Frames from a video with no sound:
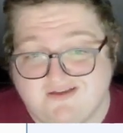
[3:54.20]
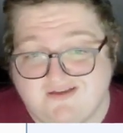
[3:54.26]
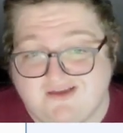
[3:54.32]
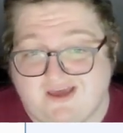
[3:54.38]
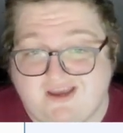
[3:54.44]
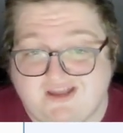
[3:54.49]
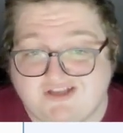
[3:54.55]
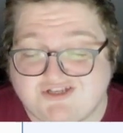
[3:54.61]

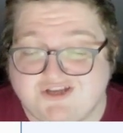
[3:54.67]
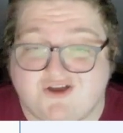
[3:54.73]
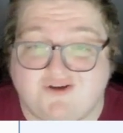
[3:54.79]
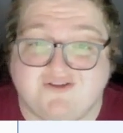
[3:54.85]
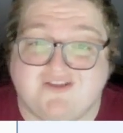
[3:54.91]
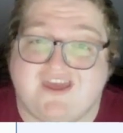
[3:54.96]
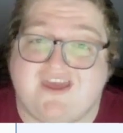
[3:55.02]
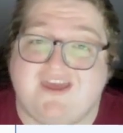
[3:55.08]

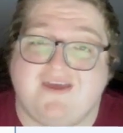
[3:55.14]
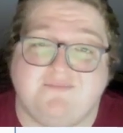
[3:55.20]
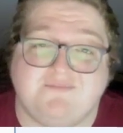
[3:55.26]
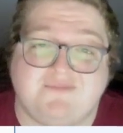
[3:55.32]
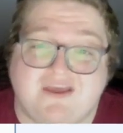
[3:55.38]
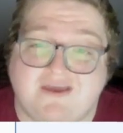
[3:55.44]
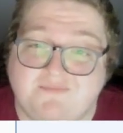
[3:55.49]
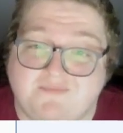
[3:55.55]
NHL
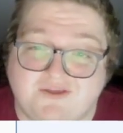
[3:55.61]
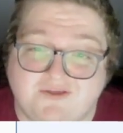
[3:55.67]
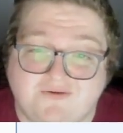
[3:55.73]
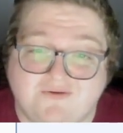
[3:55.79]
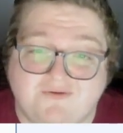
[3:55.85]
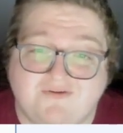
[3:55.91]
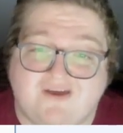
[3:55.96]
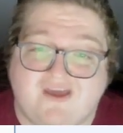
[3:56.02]
game
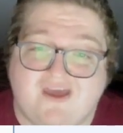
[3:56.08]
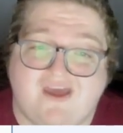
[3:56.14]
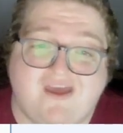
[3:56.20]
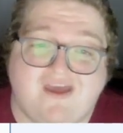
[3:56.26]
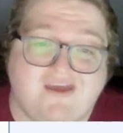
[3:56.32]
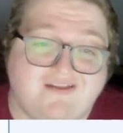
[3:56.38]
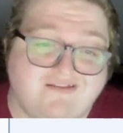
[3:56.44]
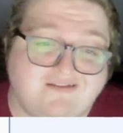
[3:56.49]
debut,
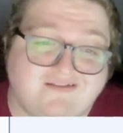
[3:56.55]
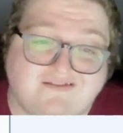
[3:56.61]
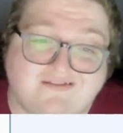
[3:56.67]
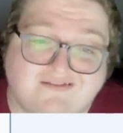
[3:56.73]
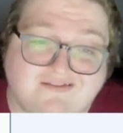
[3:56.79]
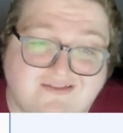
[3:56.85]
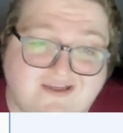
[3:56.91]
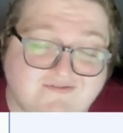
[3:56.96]

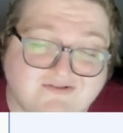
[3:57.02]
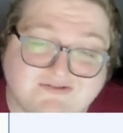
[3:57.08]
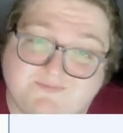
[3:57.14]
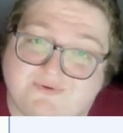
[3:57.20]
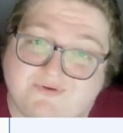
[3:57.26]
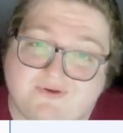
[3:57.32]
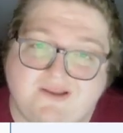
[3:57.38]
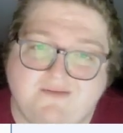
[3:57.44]
and that was
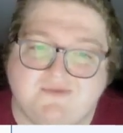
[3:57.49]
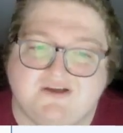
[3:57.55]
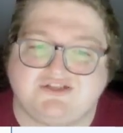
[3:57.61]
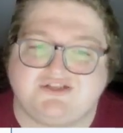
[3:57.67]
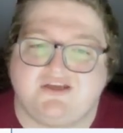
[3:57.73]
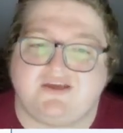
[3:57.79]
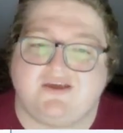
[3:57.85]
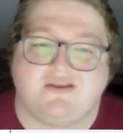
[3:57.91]
pretty
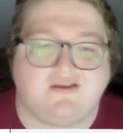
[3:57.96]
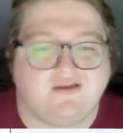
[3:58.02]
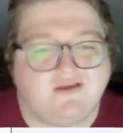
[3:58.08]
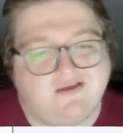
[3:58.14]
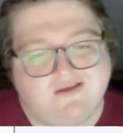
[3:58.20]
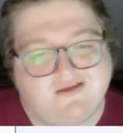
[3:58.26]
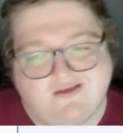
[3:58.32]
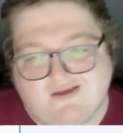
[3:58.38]
much it.
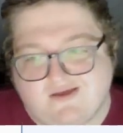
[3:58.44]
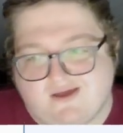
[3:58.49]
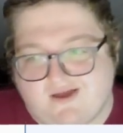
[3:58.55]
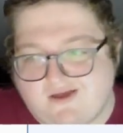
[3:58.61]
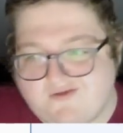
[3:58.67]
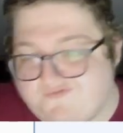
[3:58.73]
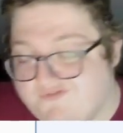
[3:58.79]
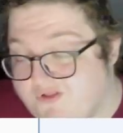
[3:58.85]

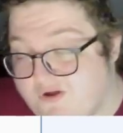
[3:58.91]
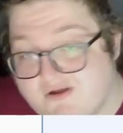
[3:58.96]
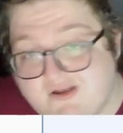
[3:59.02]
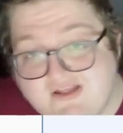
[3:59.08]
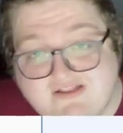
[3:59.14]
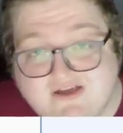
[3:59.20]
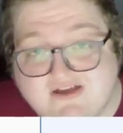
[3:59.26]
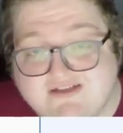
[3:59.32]

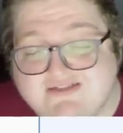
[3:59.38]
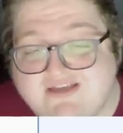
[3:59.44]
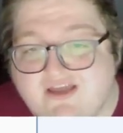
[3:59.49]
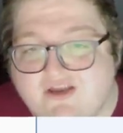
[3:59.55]
Vilardi does get a